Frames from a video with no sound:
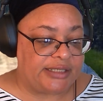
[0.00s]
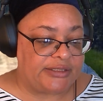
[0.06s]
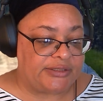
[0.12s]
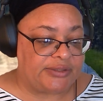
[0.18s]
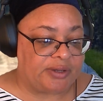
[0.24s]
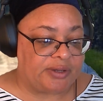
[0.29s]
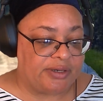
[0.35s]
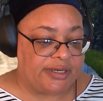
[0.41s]

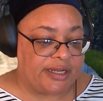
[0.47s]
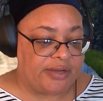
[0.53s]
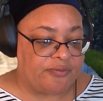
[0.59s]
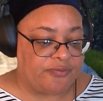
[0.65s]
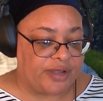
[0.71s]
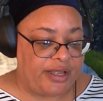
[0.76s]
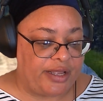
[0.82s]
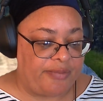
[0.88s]
Saudi
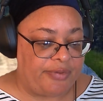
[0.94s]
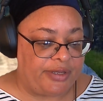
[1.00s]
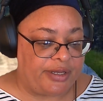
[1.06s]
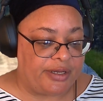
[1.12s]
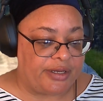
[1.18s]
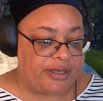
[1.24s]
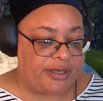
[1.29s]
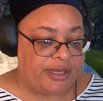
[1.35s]

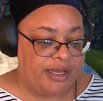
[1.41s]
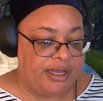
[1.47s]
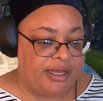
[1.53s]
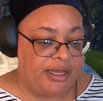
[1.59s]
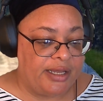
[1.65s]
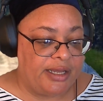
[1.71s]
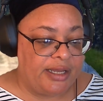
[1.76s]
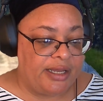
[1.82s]
Arabia,
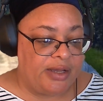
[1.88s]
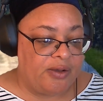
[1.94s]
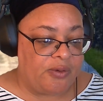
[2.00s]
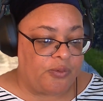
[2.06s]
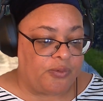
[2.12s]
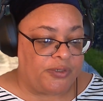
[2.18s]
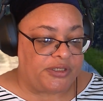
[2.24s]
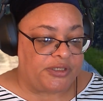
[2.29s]

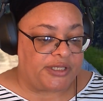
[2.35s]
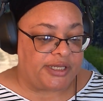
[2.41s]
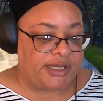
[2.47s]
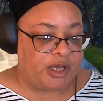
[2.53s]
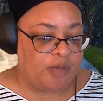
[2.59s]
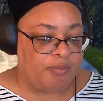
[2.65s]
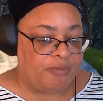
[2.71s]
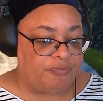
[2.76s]
with the
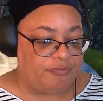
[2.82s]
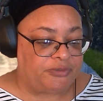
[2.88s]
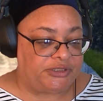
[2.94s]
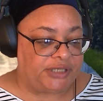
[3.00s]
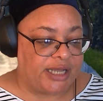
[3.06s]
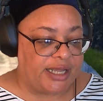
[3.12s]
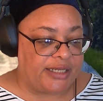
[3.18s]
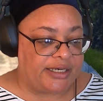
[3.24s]
help of
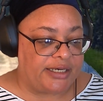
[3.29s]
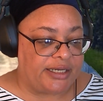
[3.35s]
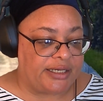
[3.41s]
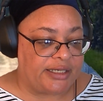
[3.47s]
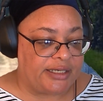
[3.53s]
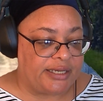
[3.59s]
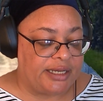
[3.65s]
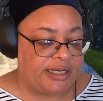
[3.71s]

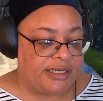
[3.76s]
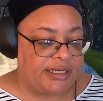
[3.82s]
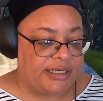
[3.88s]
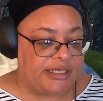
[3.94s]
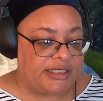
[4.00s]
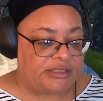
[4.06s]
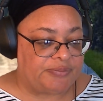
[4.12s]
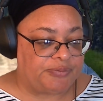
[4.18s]
China,
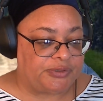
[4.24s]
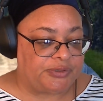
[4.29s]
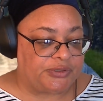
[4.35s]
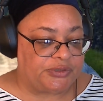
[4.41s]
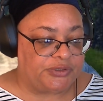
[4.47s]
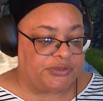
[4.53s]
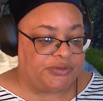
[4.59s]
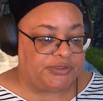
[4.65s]
is
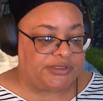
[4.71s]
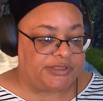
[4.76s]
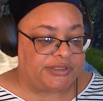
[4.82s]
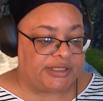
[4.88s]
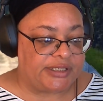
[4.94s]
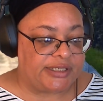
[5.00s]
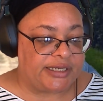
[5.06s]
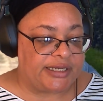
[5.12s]

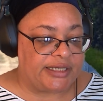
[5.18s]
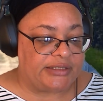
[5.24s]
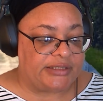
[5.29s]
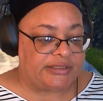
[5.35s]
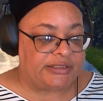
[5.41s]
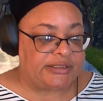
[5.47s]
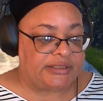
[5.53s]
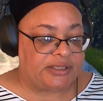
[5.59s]
producing
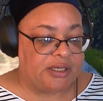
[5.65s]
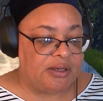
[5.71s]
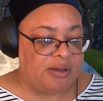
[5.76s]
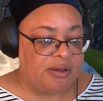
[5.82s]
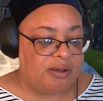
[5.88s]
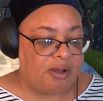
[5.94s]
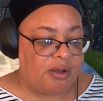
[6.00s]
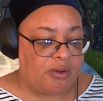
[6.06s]
its
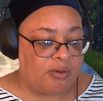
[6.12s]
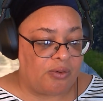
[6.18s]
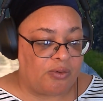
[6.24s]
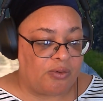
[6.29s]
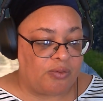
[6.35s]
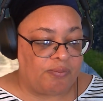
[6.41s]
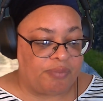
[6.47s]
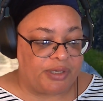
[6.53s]

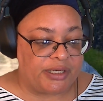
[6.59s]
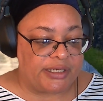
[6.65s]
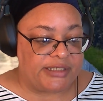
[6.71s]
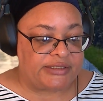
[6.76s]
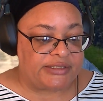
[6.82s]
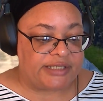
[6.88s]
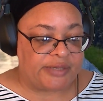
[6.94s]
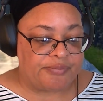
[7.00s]
own
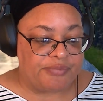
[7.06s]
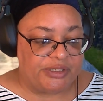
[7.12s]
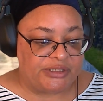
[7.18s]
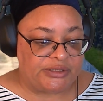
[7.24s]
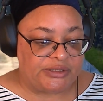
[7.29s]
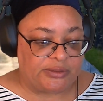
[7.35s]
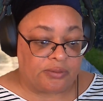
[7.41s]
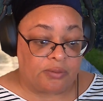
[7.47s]
ballistic
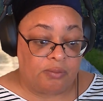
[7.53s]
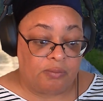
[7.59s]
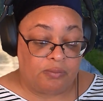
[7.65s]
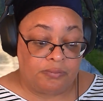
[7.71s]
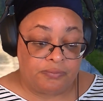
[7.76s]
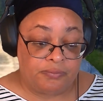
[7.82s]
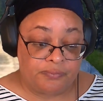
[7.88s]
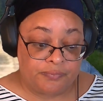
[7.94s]
missile,
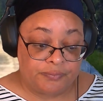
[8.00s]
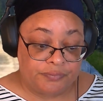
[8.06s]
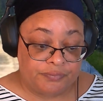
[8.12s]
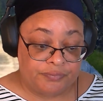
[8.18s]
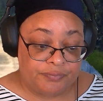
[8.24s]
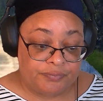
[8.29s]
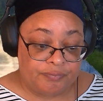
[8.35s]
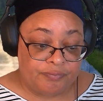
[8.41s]

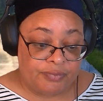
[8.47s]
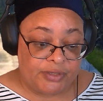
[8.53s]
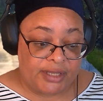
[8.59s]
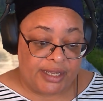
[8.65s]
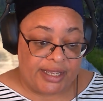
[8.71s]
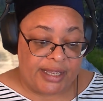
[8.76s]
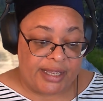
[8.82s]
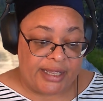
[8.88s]

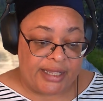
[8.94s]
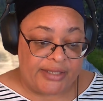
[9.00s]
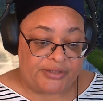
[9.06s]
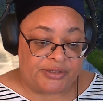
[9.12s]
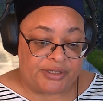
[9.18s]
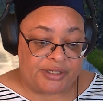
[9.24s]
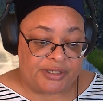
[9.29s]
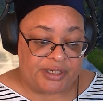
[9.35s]

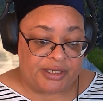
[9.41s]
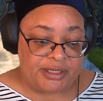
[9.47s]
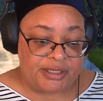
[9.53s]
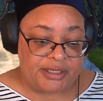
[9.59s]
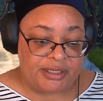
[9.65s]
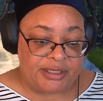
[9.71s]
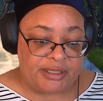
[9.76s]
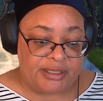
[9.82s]
and
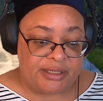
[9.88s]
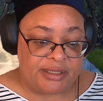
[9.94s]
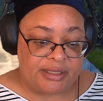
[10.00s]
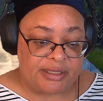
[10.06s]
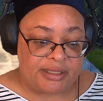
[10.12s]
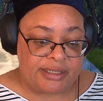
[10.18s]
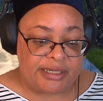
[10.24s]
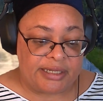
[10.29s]
the
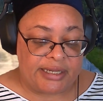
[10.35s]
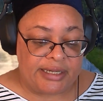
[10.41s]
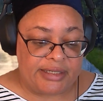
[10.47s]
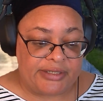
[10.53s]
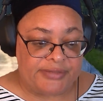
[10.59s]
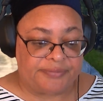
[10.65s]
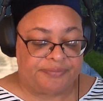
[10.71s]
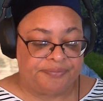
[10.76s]

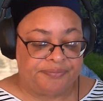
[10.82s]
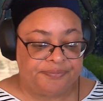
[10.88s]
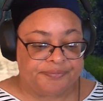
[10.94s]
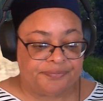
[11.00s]
kingdom